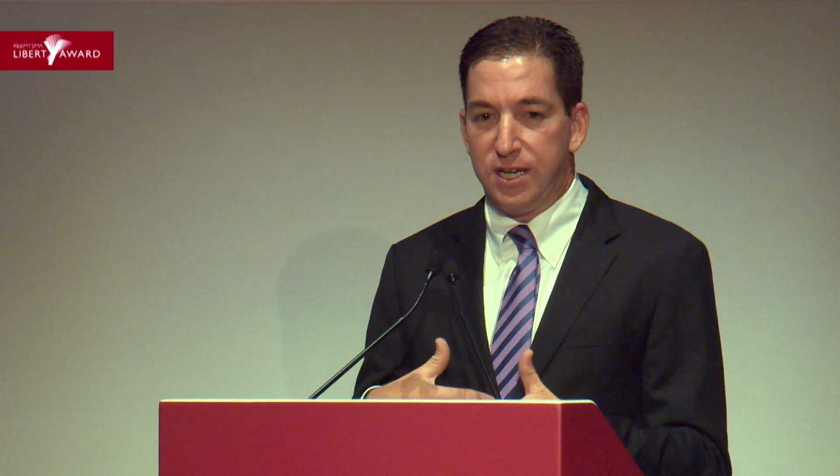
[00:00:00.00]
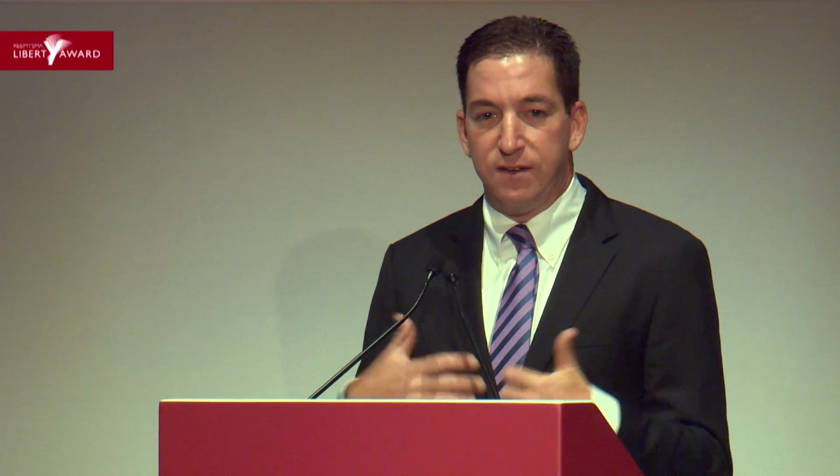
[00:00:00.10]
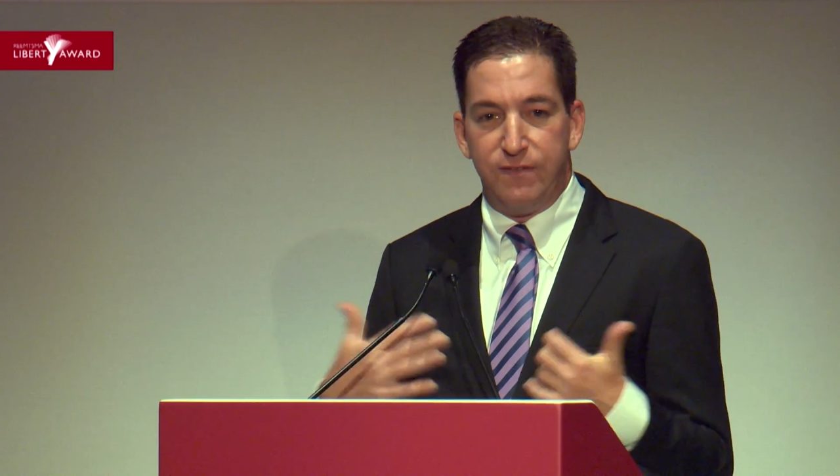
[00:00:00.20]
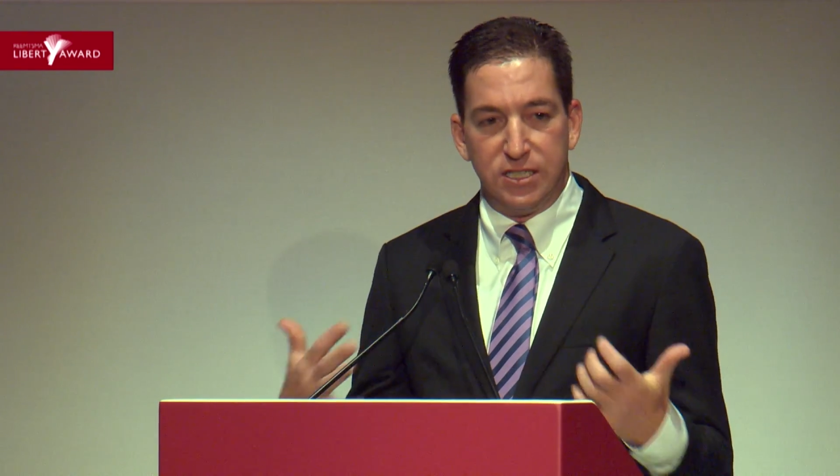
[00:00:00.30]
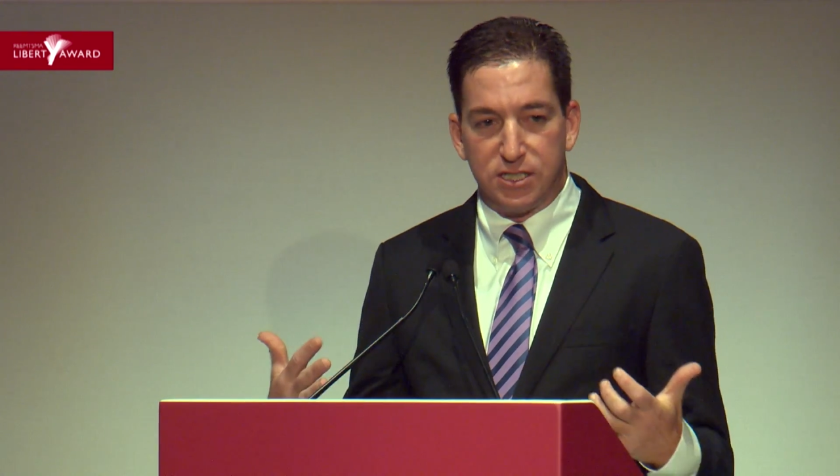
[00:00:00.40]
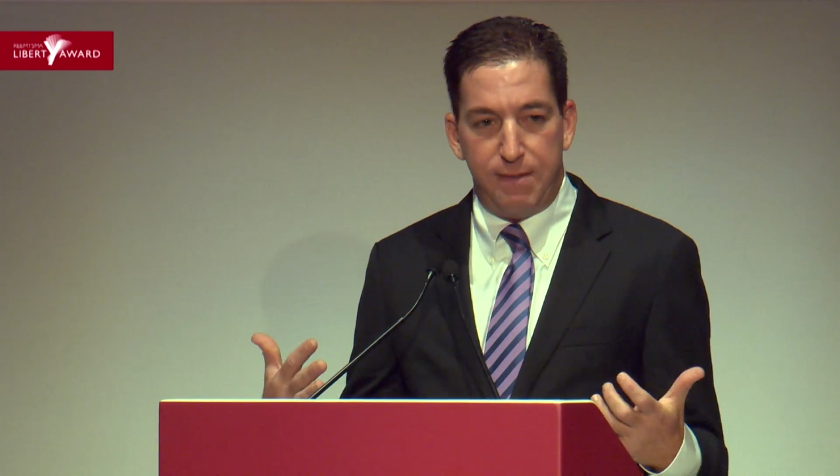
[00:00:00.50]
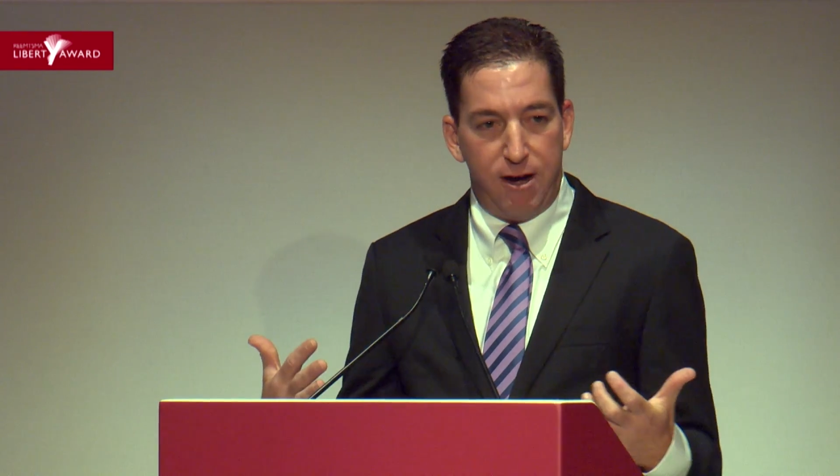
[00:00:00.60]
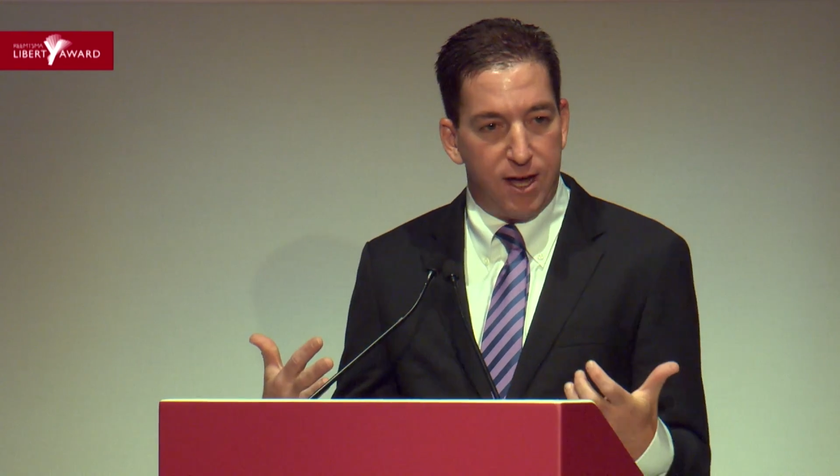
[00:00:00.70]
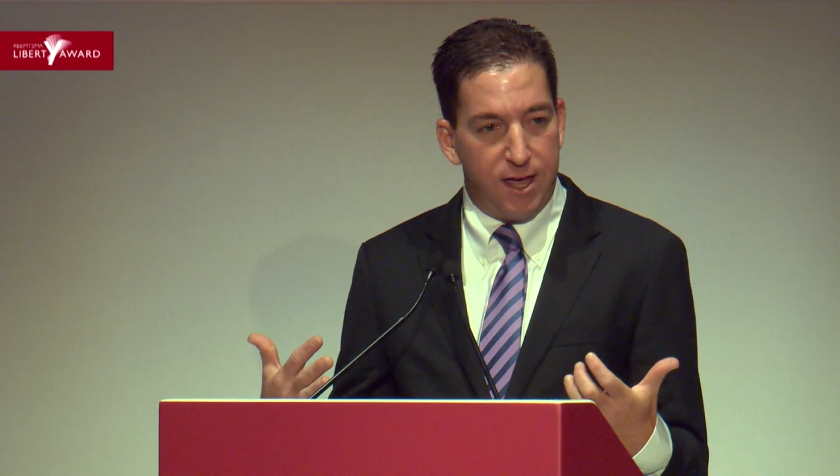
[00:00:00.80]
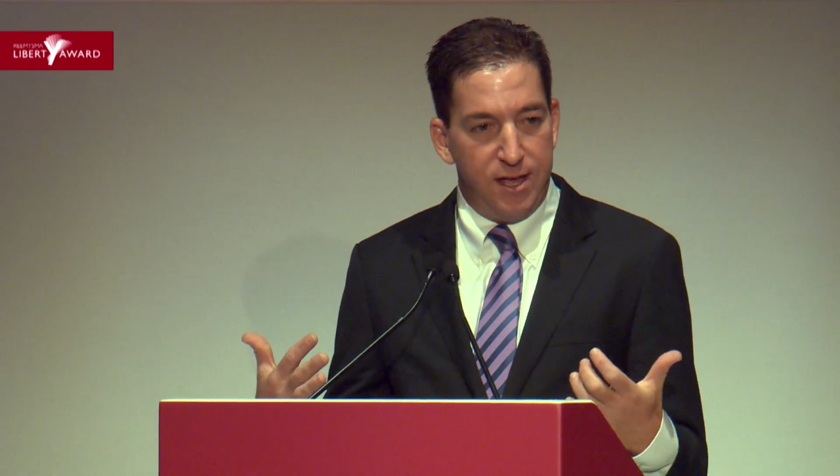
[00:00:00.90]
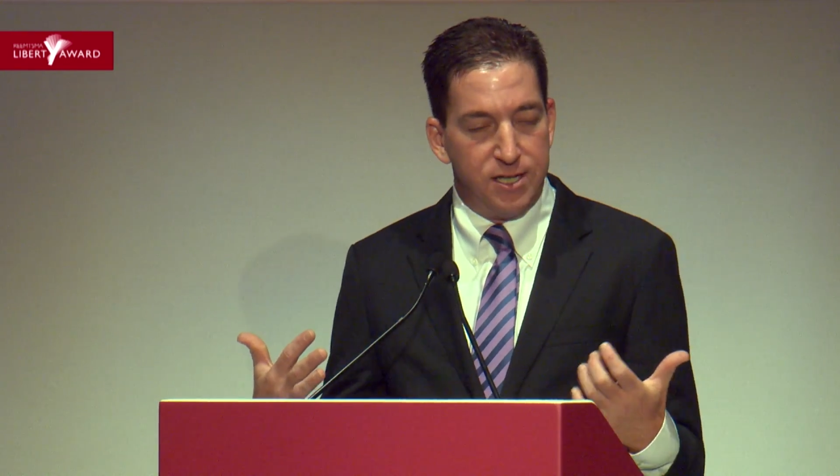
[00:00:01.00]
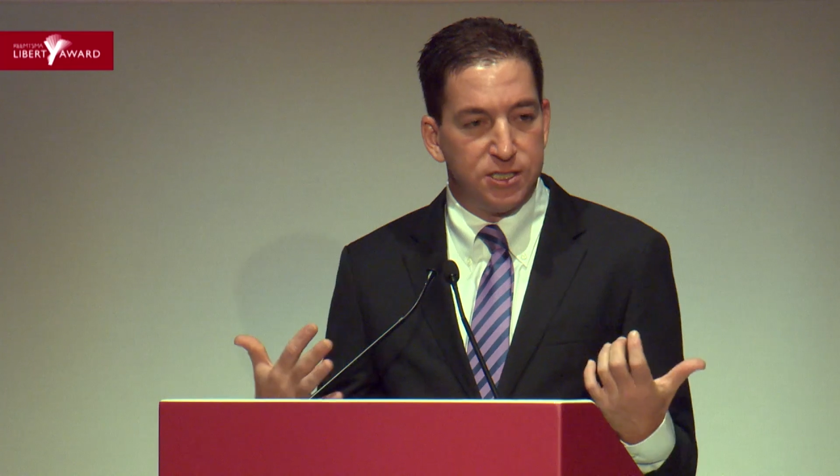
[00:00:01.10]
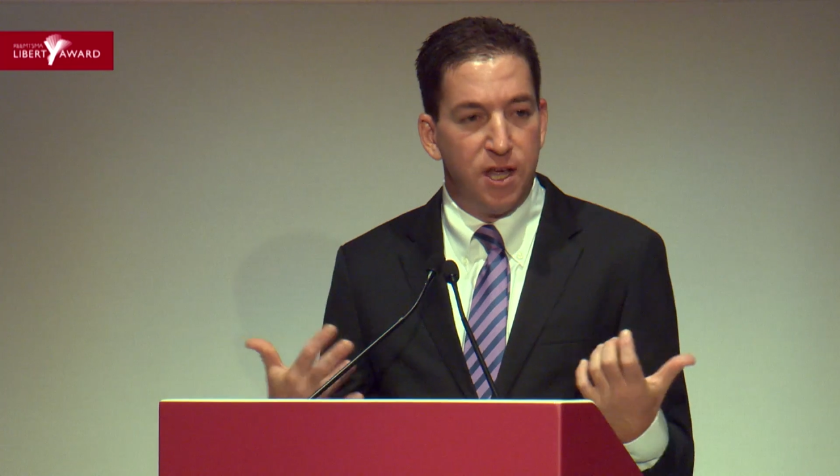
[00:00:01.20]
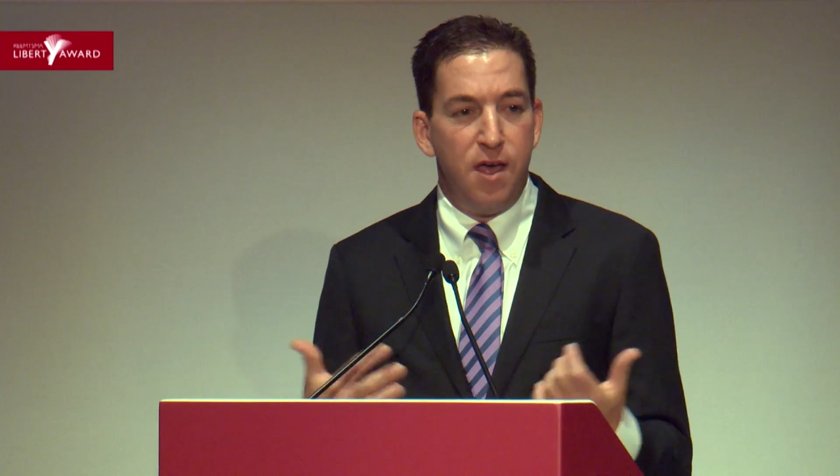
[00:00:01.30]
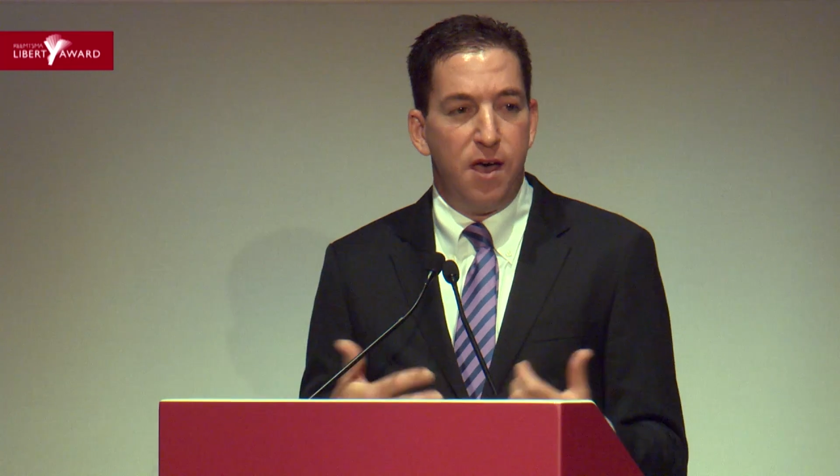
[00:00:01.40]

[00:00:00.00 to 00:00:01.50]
convince Americans